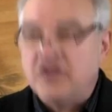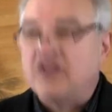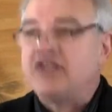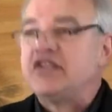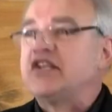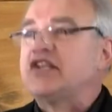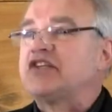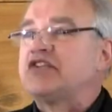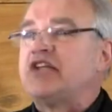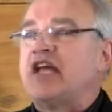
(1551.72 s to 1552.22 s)

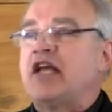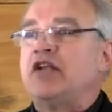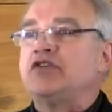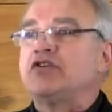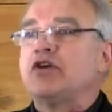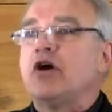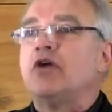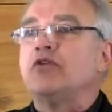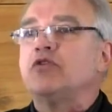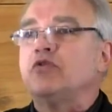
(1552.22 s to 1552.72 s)
This
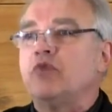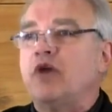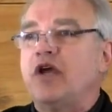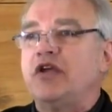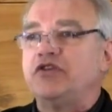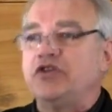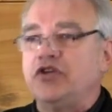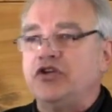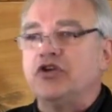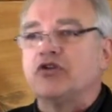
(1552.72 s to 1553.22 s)
extends all the
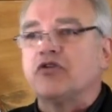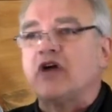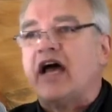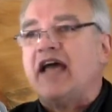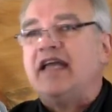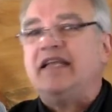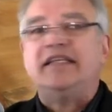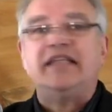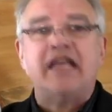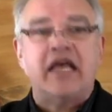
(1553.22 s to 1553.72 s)
way to your
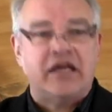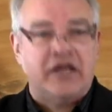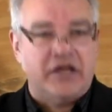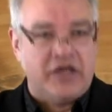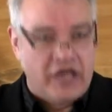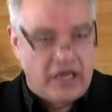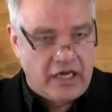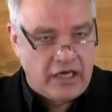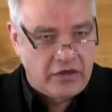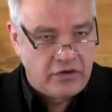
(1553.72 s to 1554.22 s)

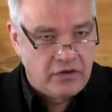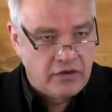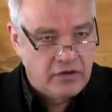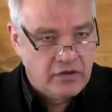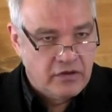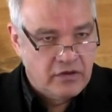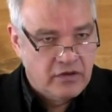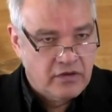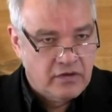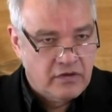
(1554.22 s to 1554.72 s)
identity
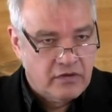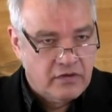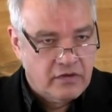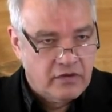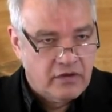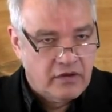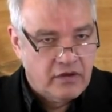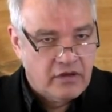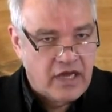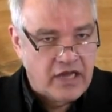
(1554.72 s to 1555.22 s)

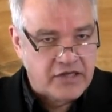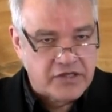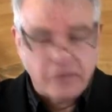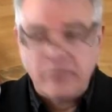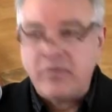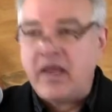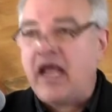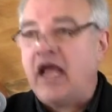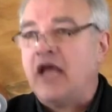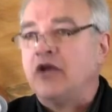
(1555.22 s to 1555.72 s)
as
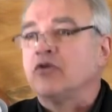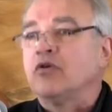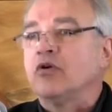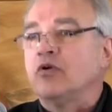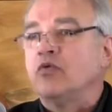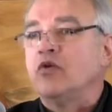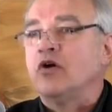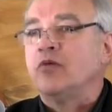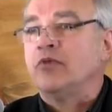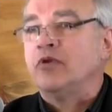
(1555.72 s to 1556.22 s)
a man
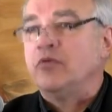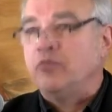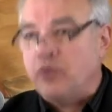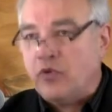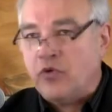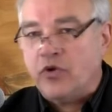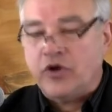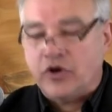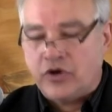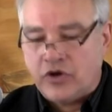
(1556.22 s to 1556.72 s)
or a woman,
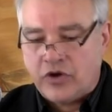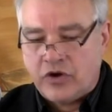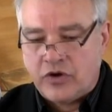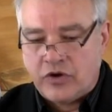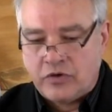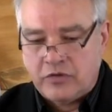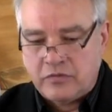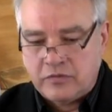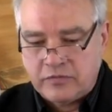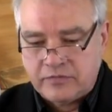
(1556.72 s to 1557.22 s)
boy or
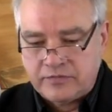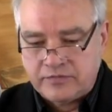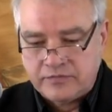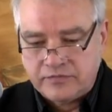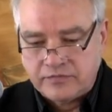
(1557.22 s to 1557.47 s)
girl.